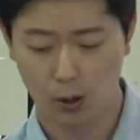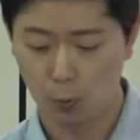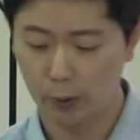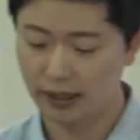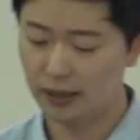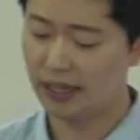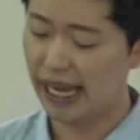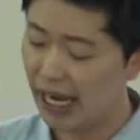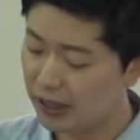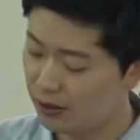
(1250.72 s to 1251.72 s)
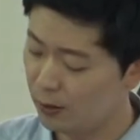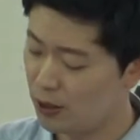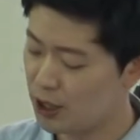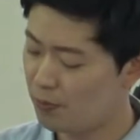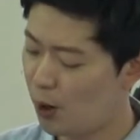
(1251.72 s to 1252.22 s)
When Daniel
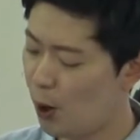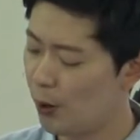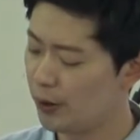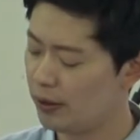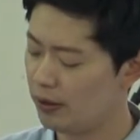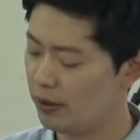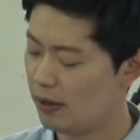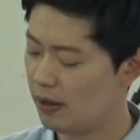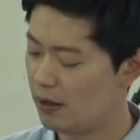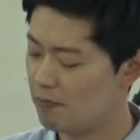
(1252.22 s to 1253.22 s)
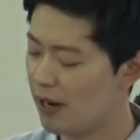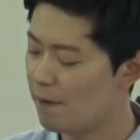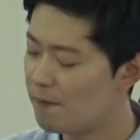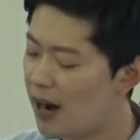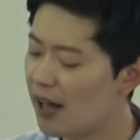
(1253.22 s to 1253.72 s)
was born,
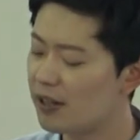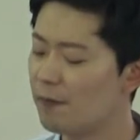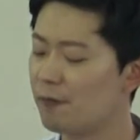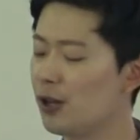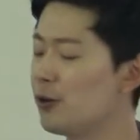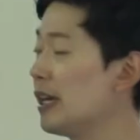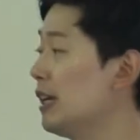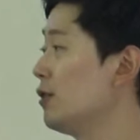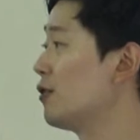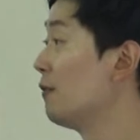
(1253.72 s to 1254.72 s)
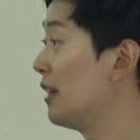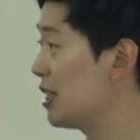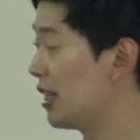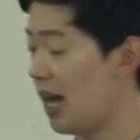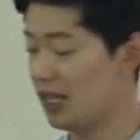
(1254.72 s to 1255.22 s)
my father flew in to
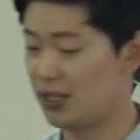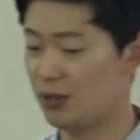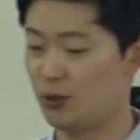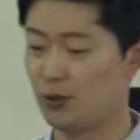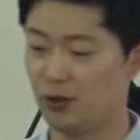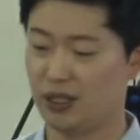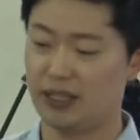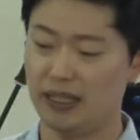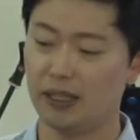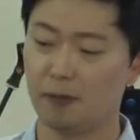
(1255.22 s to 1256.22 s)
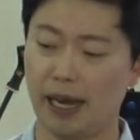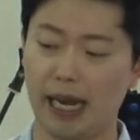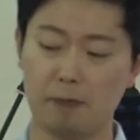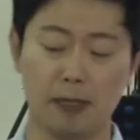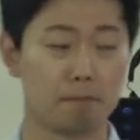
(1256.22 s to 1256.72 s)
visit us to see the
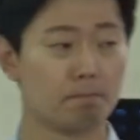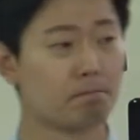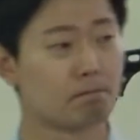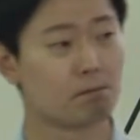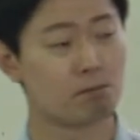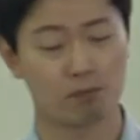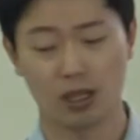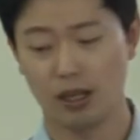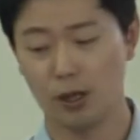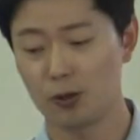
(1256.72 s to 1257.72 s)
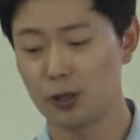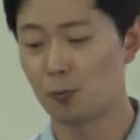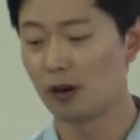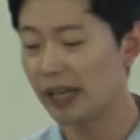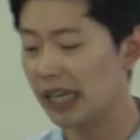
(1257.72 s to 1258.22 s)
baby. He was
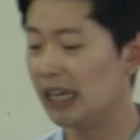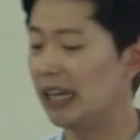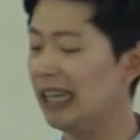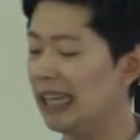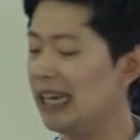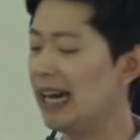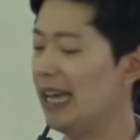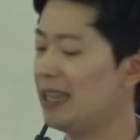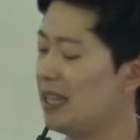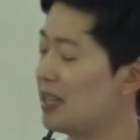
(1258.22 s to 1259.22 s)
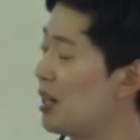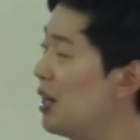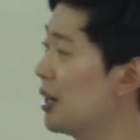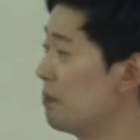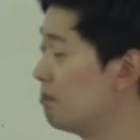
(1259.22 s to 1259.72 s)
working in India at that
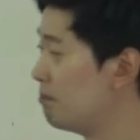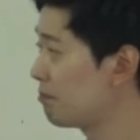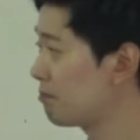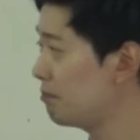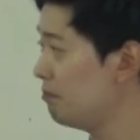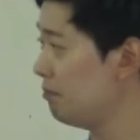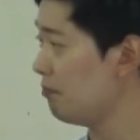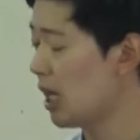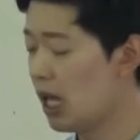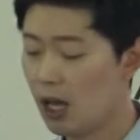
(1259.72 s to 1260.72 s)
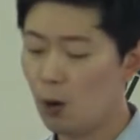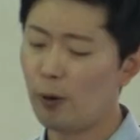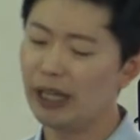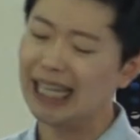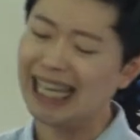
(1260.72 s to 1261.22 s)
time.
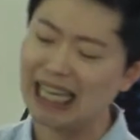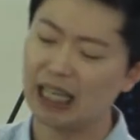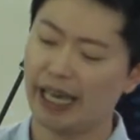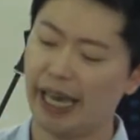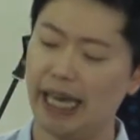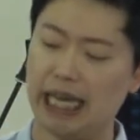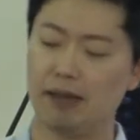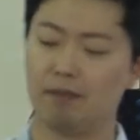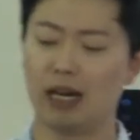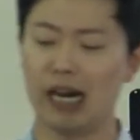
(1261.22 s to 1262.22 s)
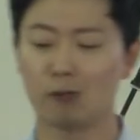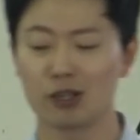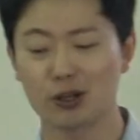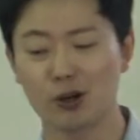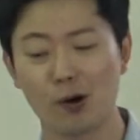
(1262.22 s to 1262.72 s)
When he came, I
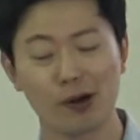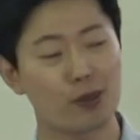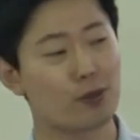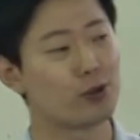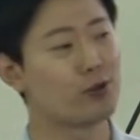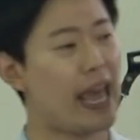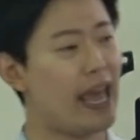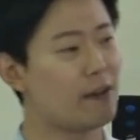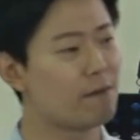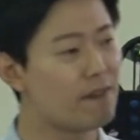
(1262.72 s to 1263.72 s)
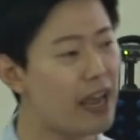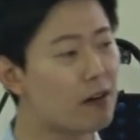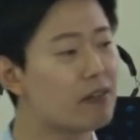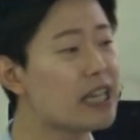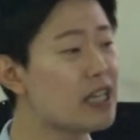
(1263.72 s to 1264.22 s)
was going through a
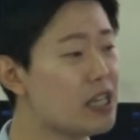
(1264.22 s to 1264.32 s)
very